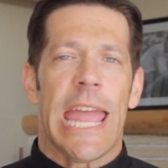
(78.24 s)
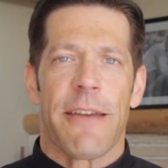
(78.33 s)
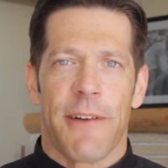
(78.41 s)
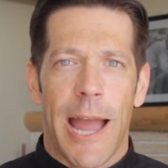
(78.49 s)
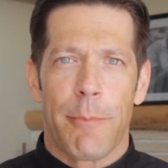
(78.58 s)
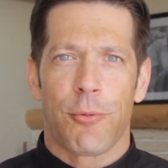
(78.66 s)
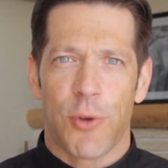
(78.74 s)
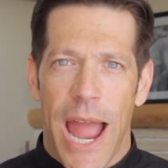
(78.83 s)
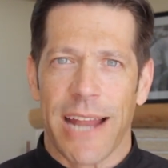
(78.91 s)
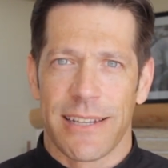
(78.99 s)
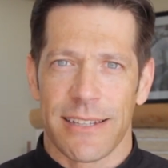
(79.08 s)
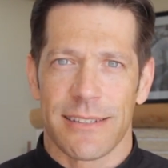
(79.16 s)
if I
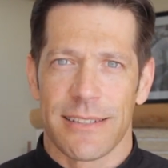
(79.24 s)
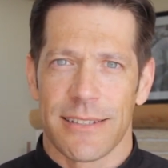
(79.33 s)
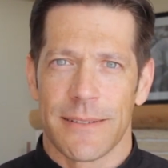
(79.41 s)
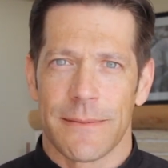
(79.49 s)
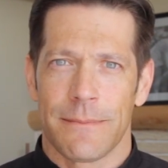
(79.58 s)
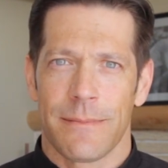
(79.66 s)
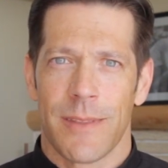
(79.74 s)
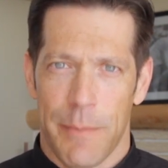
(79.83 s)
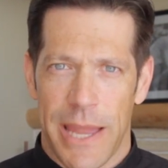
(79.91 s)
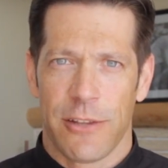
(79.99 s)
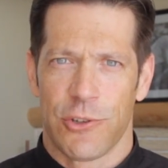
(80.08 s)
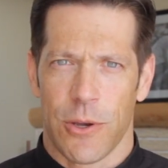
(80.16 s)
practice the
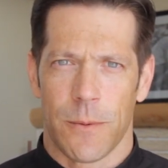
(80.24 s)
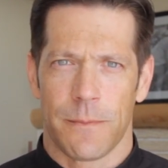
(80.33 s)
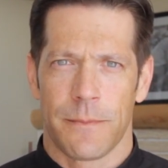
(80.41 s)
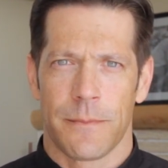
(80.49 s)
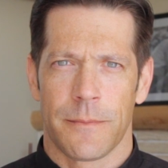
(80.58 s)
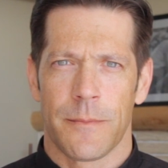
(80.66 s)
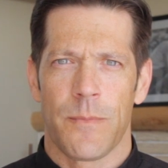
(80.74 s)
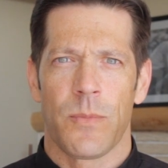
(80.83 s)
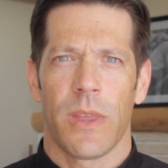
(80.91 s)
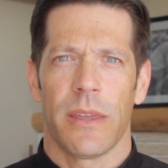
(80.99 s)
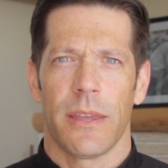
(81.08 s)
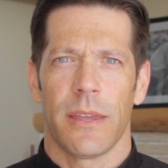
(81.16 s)
banjo
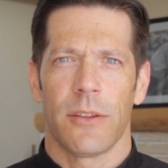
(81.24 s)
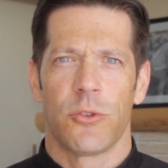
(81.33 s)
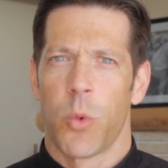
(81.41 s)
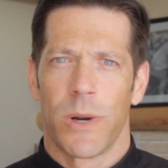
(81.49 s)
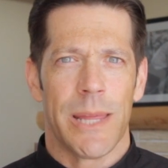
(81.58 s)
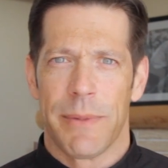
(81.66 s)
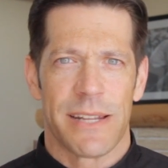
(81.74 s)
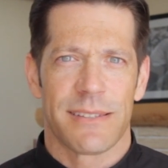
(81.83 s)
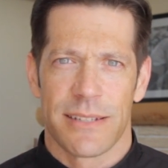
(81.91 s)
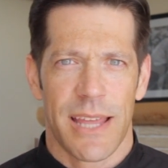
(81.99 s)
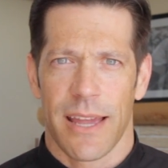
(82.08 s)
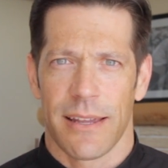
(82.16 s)
20 minutes
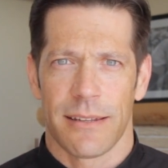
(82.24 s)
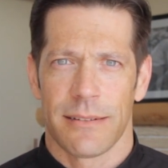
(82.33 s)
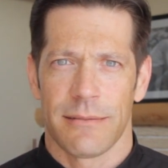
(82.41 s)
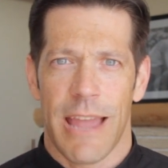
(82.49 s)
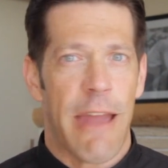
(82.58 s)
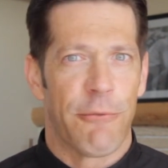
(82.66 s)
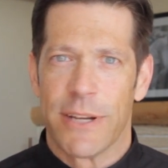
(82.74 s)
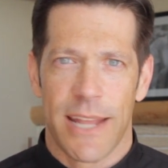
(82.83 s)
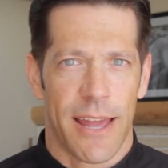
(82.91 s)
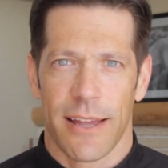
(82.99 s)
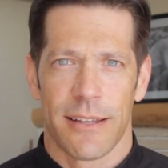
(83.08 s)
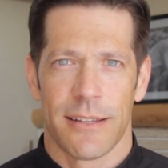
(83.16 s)
a day, every
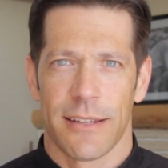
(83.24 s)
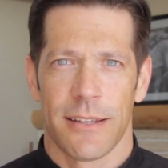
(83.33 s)
day,